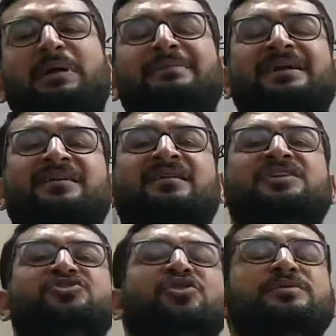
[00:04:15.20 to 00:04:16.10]
material is
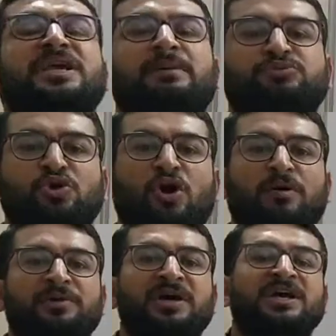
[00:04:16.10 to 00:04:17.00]

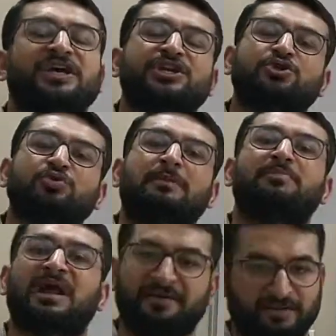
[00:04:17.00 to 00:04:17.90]
reabsorbed into the
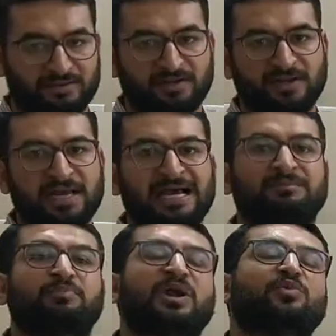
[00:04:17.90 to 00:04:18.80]
blood, and
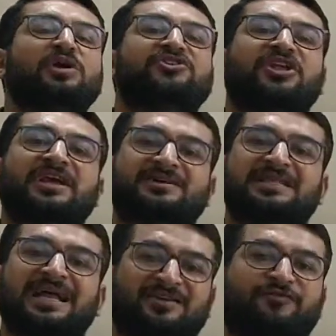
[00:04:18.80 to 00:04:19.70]
blood will take
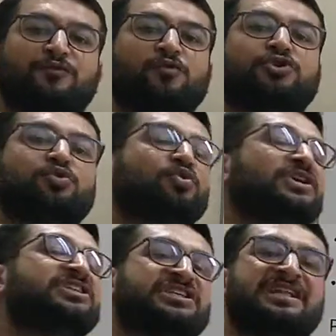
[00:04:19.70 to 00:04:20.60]
that food to
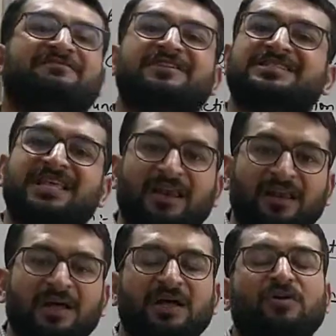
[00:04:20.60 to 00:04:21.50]
each and every cell
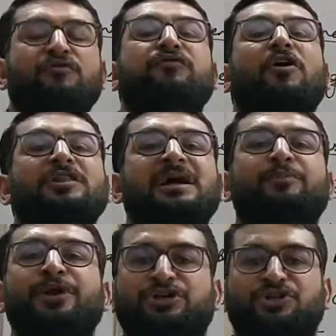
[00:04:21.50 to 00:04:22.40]
for the
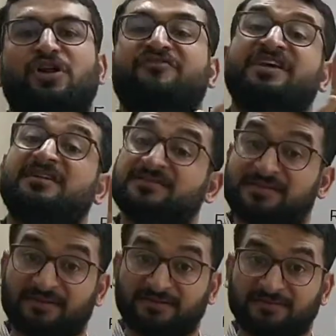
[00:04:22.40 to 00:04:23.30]
production of energy.
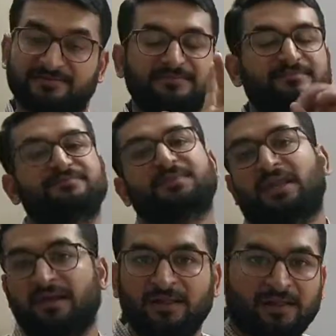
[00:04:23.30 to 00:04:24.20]

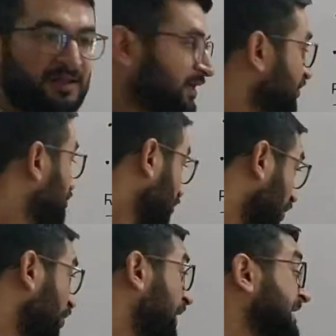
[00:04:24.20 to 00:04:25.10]

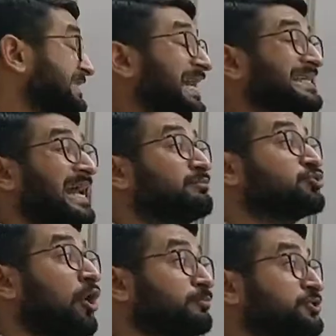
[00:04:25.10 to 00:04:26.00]
So that
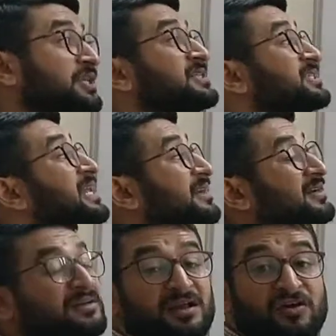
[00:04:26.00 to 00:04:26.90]
absorption is
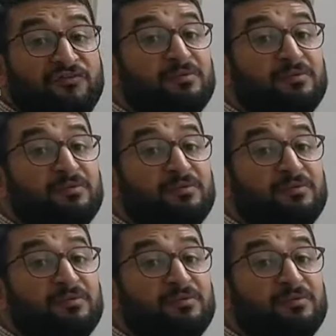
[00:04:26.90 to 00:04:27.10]
taken from a